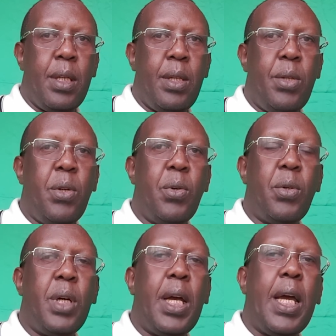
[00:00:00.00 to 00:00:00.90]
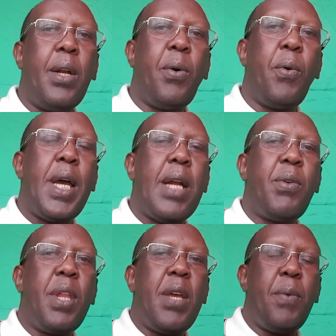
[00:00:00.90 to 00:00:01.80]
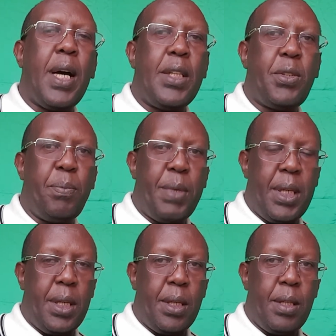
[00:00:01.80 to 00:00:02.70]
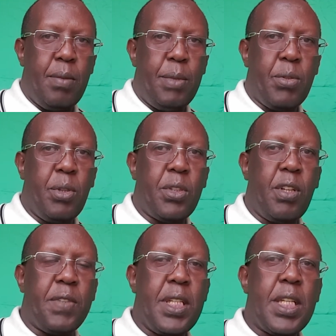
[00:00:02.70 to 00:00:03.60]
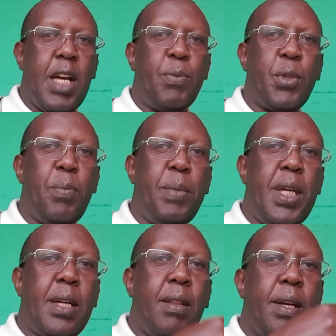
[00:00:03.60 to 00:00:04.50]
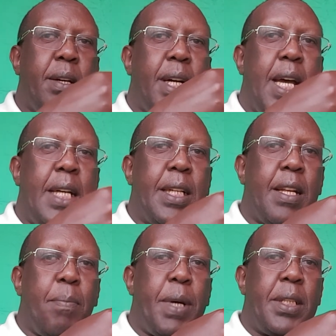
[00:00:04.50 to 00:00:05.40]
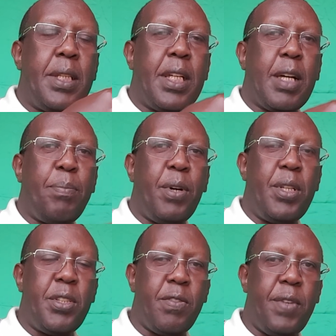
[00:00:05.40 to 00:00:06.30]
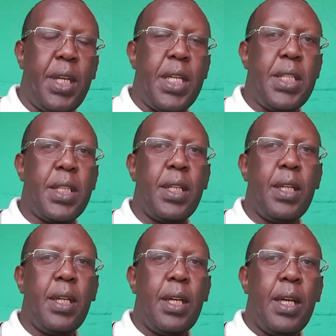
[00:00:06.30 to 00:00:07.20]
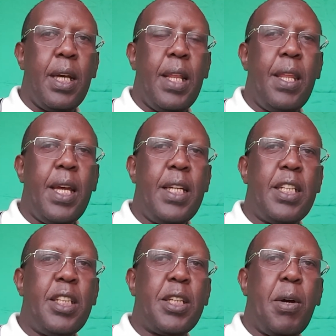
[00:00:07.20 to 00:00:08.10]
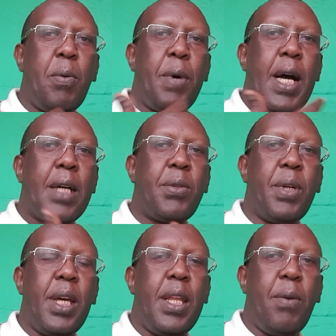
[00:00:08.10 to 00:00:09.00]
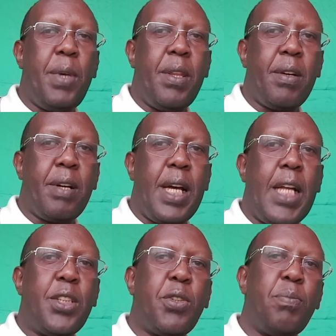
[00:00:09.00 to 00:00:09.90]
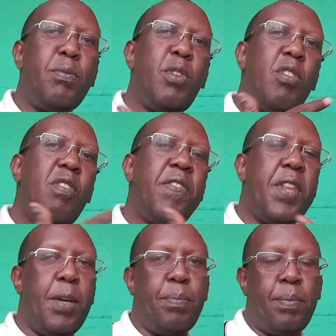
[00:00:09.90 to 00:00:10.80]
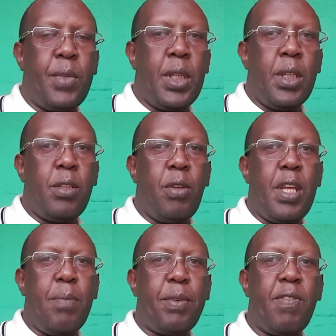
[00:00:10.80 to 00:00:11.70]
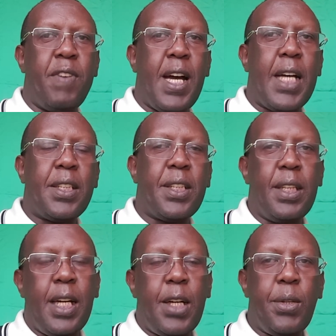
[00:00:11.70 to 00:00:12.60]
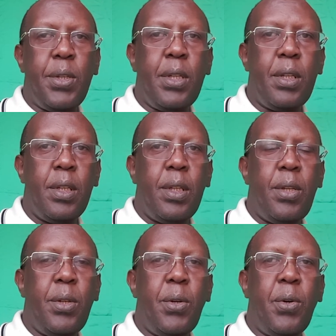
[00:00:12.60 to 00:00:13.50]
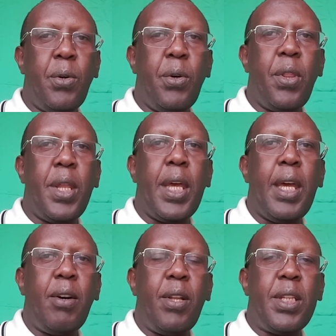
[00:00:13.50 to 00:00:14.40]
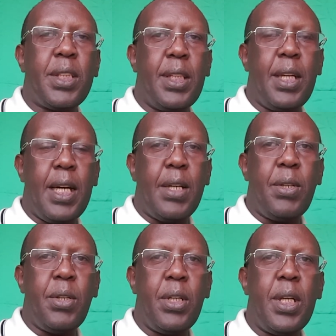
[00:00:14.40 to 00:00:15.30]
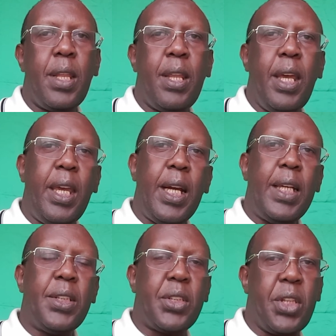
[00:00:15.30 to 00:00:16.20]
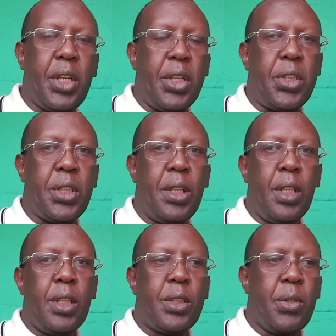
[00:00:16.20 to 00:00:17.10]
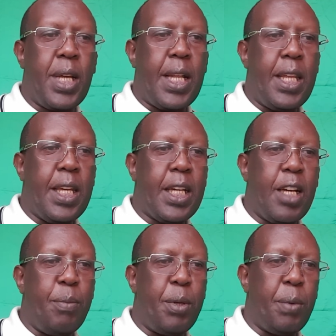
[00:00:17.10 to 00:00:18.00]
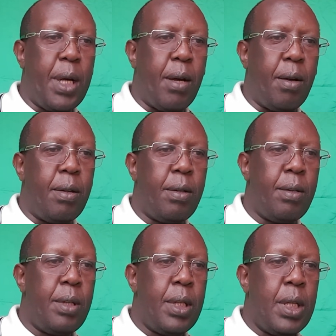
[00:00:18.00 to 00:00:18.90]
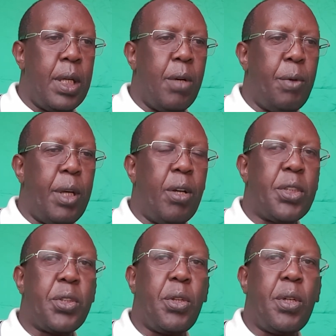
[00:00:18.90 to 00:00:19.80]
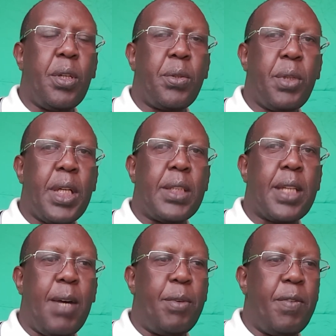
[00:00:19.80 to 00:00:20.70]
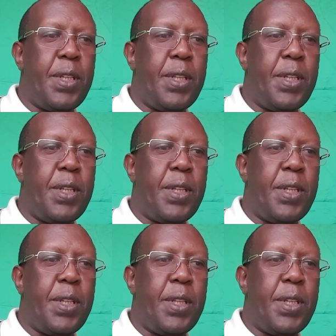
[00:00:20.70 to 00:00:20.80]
And where do they want to be? Because oftentimes we meet the client at a particular point of need, and then it is our work together with the clients to move them to their preferred scenario, the healthy scenario, the healing stage, so that they can be well. We'll also look at some of